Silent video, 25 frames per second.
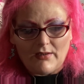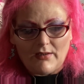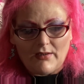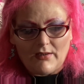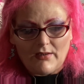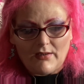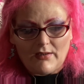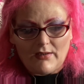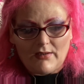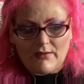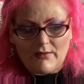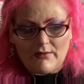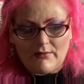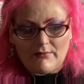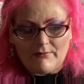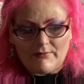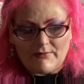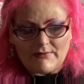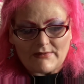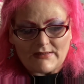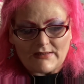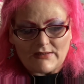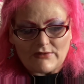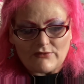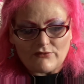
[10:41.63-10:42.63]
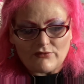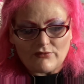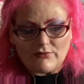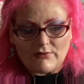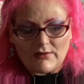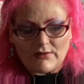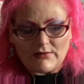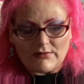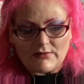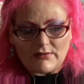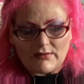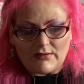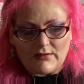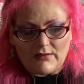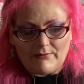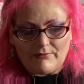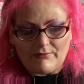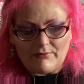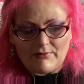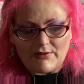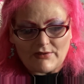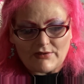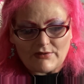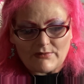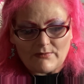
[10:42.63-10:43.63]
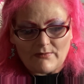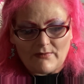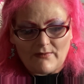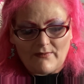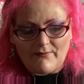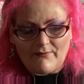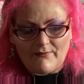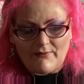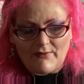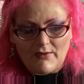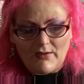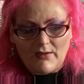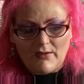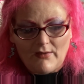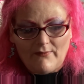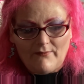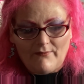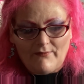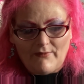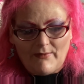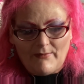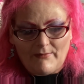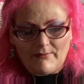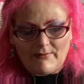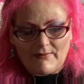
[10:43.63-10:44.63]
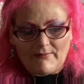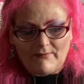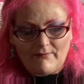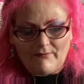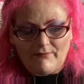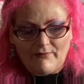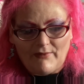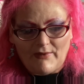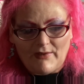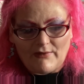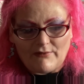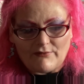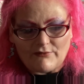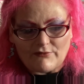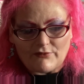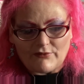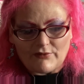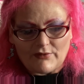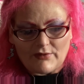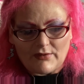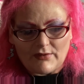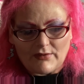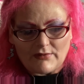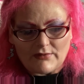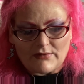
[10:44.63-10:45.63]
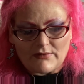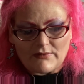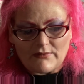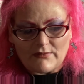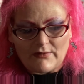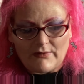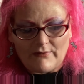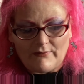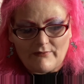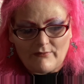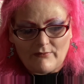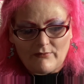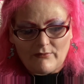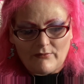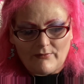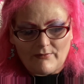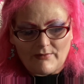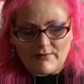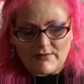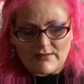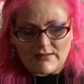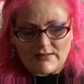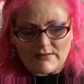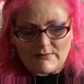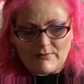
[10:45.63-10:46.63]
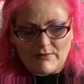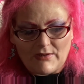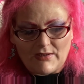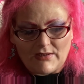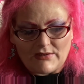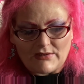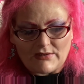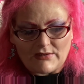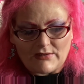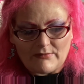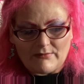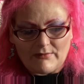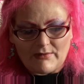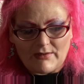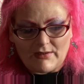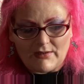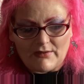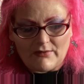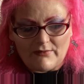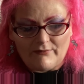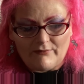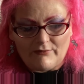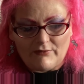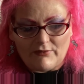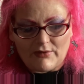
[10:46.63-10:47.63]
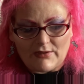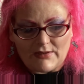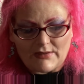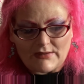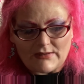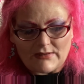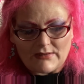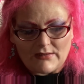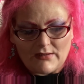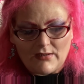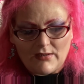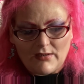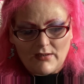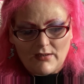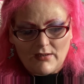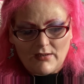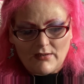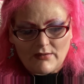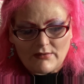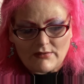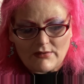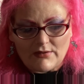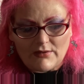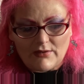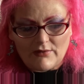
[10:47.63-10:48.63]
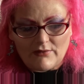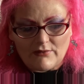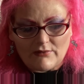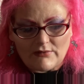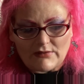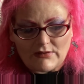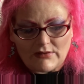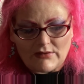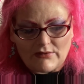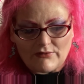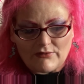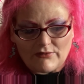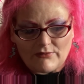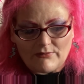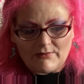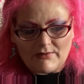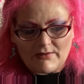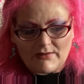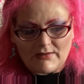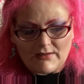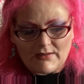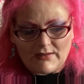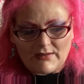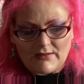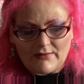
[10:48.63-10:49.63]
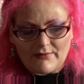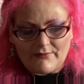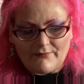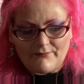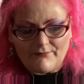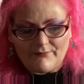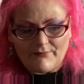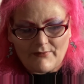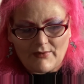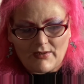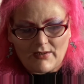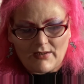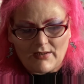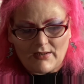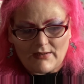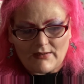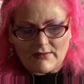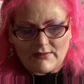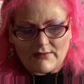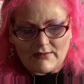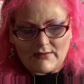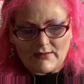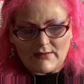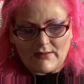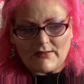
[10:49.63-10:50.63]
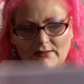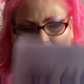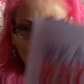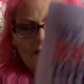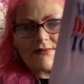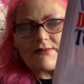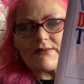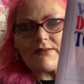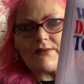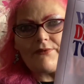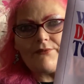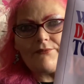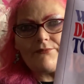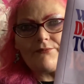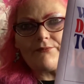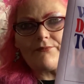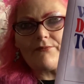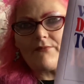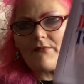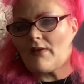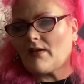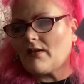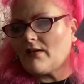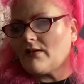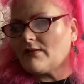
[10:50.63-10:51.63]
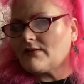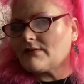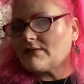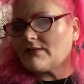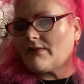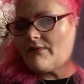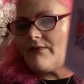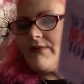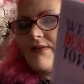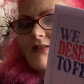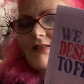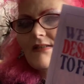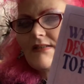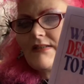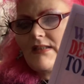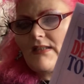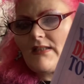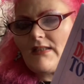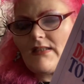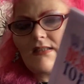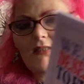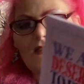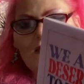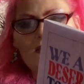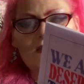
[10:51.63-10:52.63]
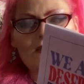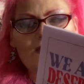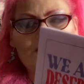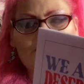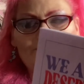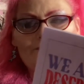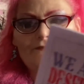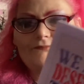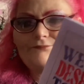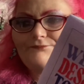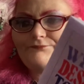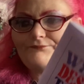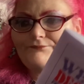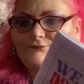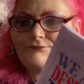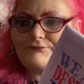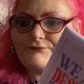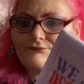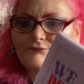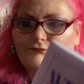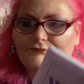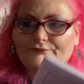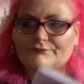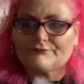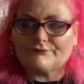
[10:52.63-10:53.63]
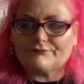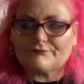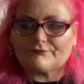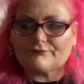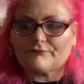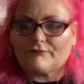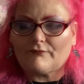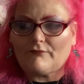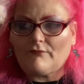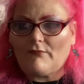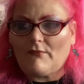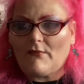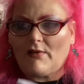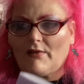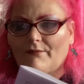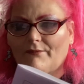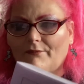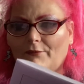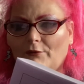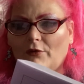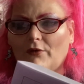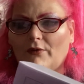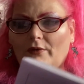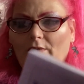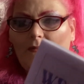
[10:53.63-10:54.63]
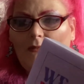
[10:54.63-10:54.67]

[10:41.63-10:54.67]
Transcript: a Central London collaboration with Feminine Foundry to give a woman the space to make her voice. Turn on social media and get the tickets. So this is for the